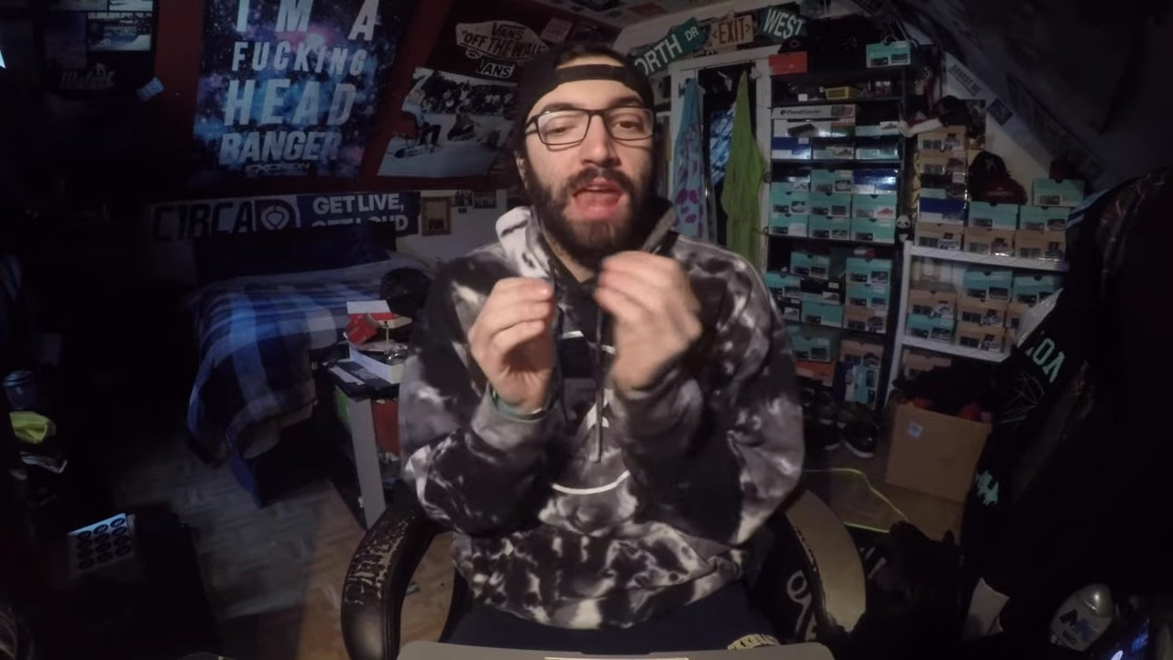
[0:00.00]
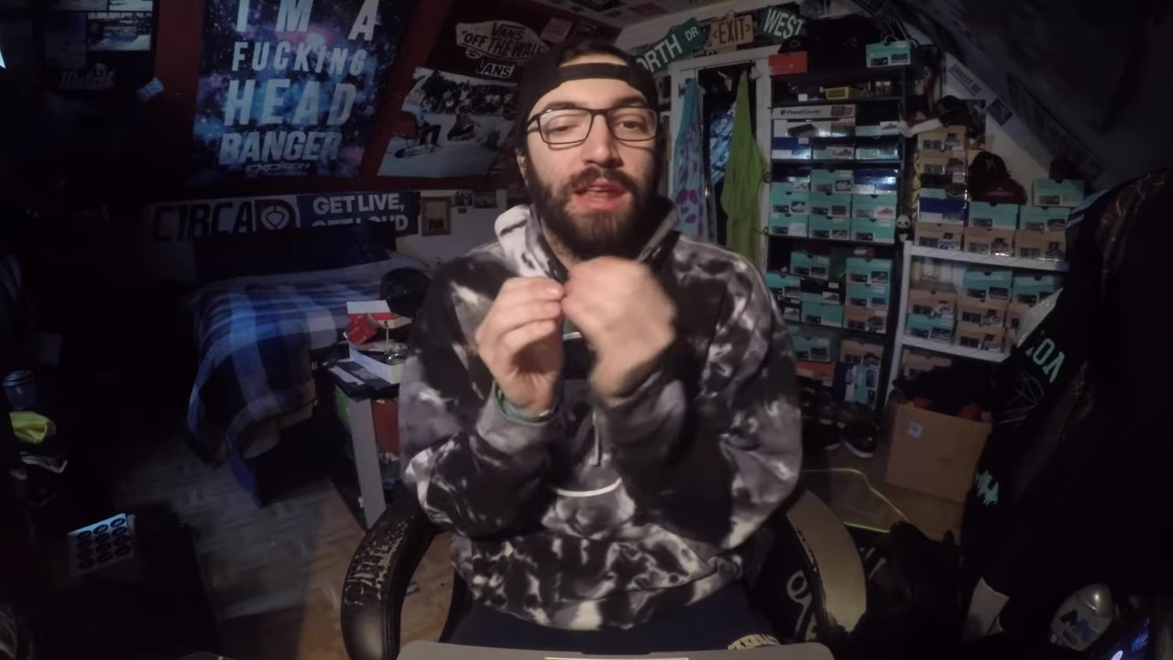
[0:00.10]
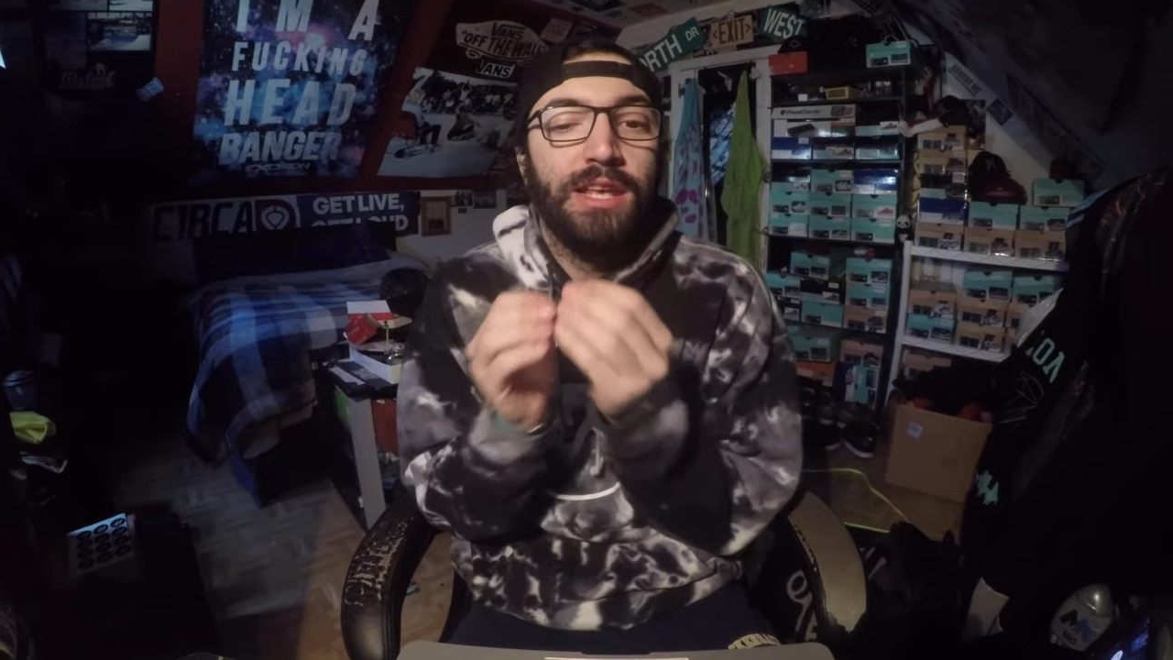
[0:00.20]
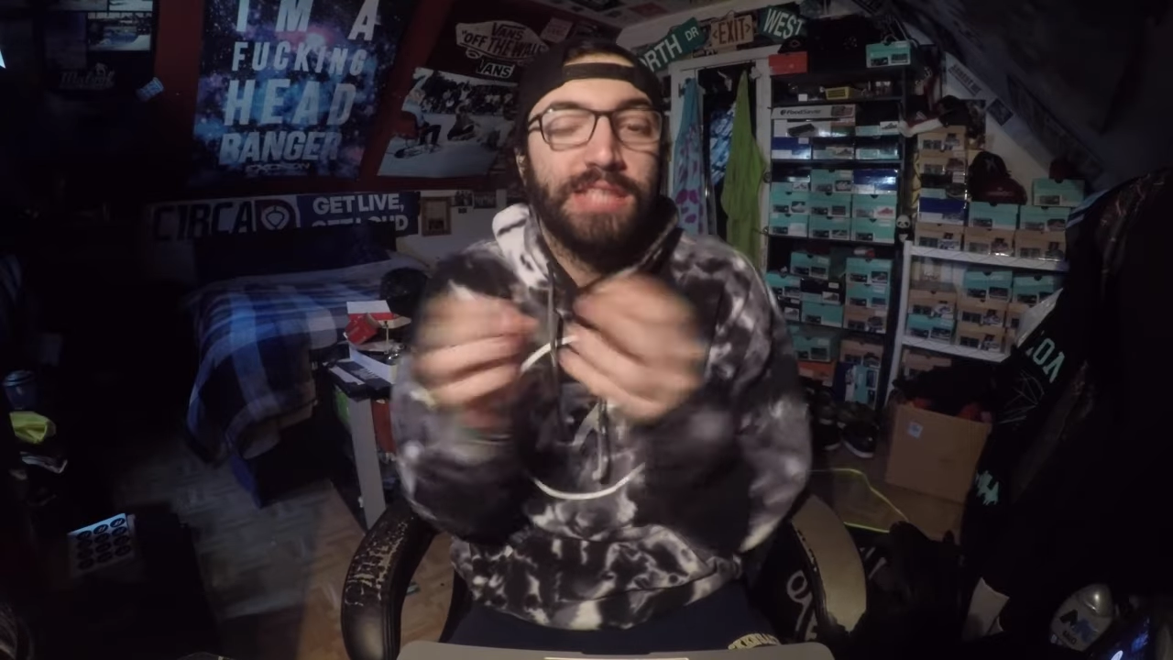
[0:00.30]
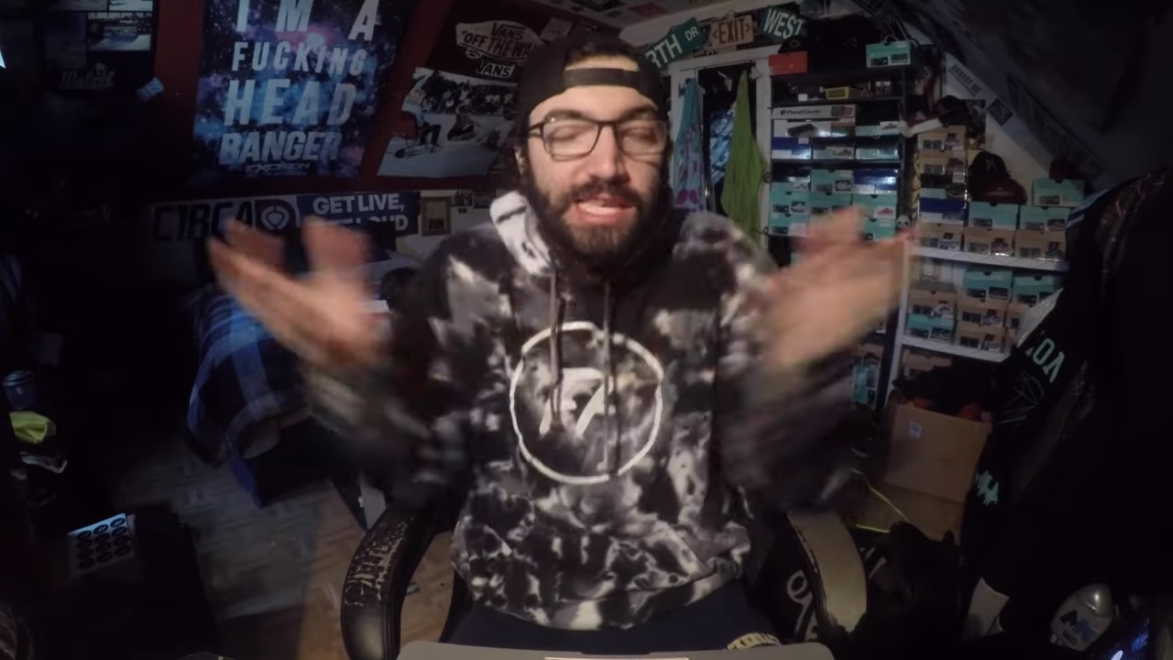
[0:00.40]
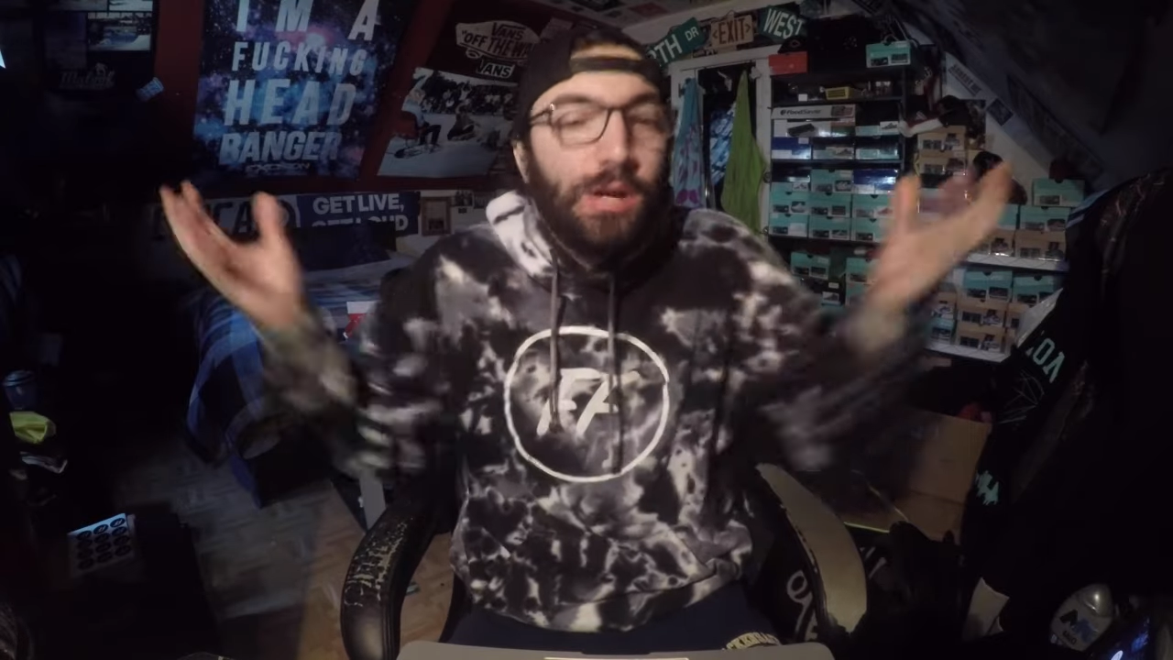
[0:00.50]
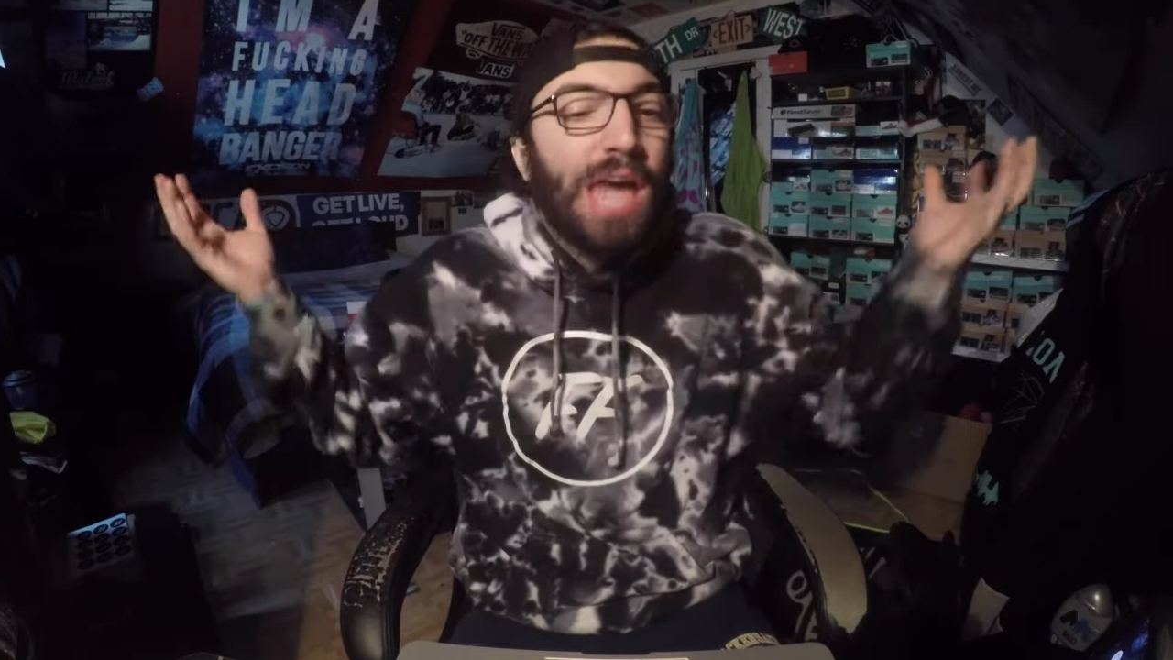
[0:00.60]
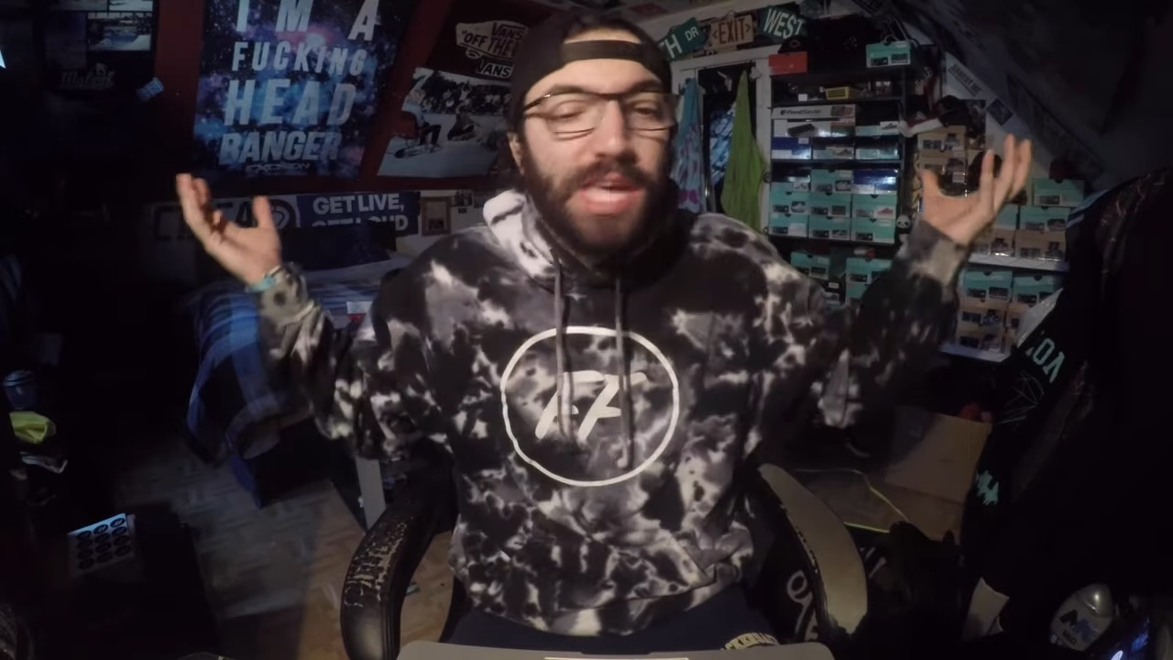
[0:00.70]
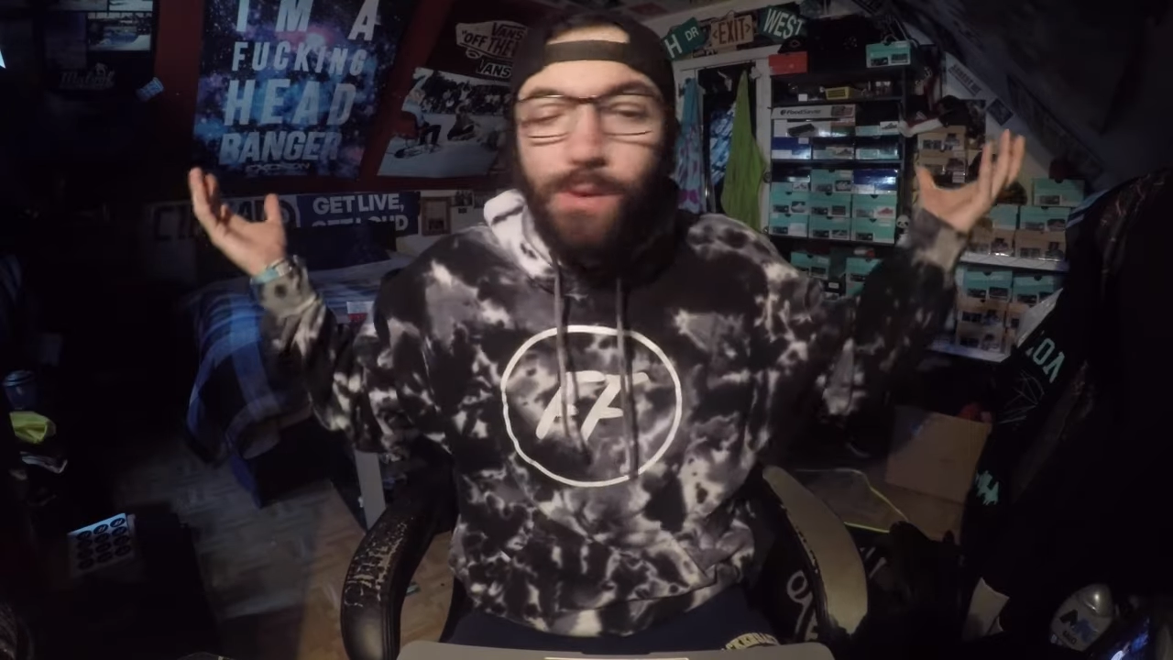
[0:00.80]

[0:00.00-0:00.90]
And it is. It's at